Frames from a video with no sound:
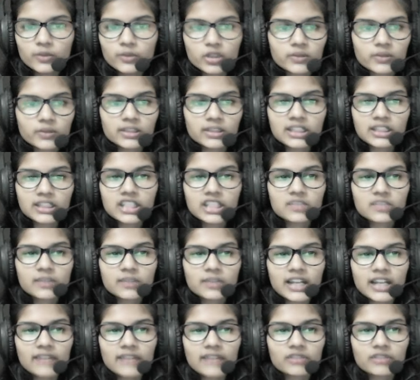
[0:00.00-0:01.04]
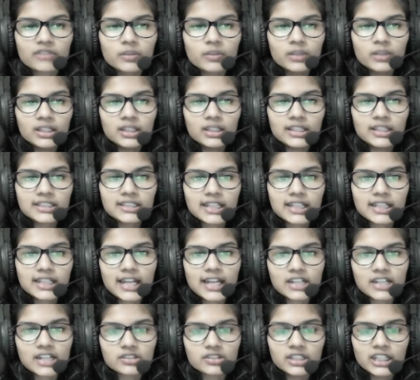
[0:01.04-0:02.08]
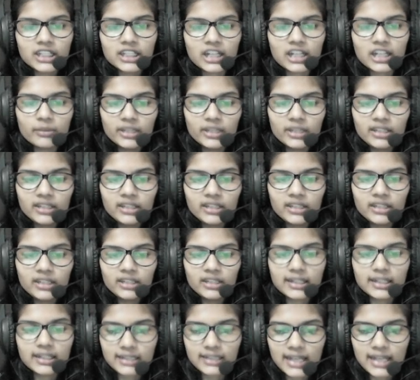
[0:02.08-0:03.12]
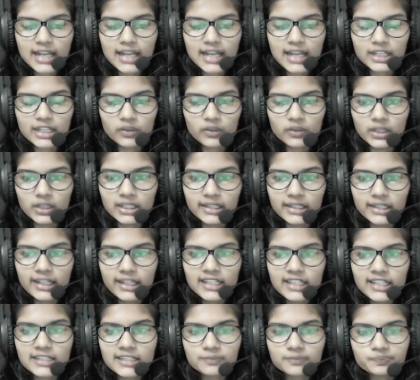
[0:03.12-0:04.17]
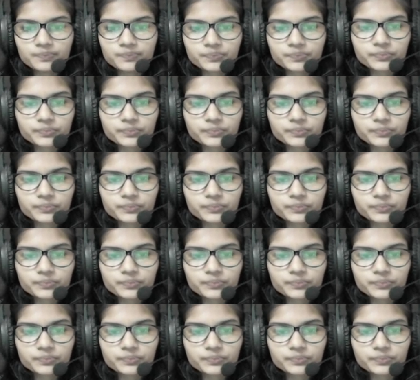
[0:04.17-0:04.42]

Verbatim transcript: Whatever the things we have given, these are actually coming accurately, right?